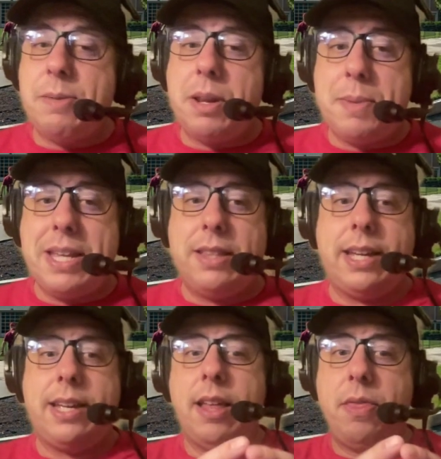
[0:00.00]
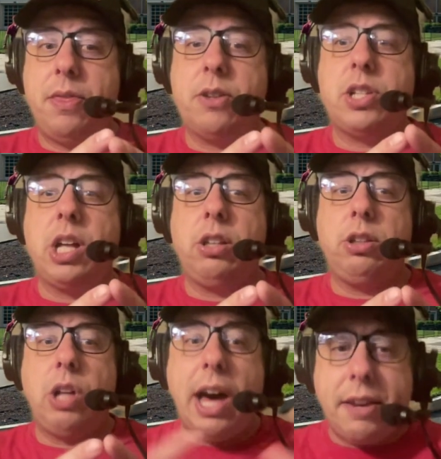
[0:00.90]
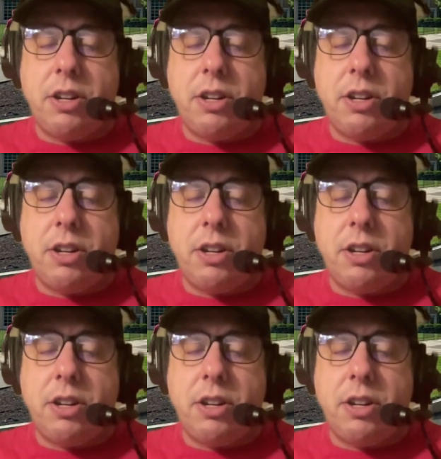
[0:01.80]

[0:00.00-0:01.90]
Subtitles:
what I mean? Like there's a lot of